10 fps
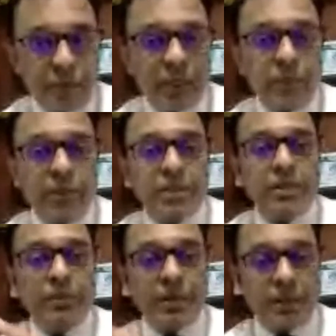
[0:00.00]
They may need
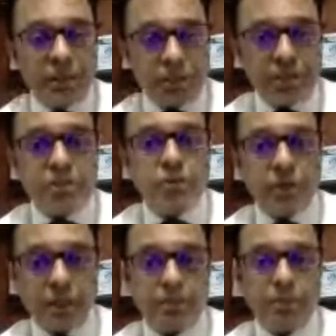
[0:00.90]
some medications to
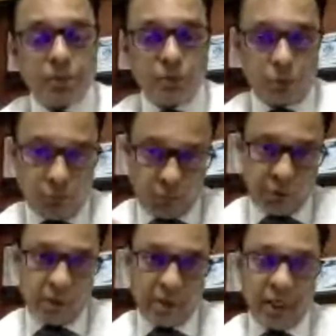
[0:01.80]

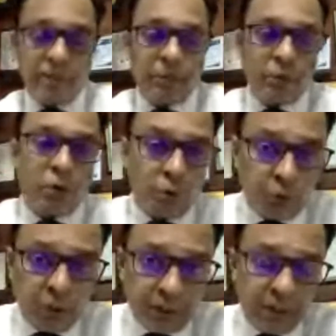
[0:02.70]
help
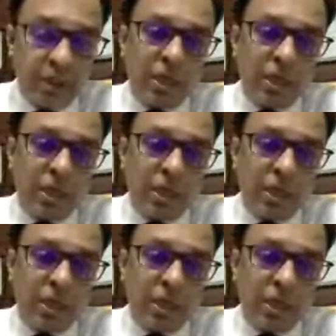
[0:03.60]
ovulate.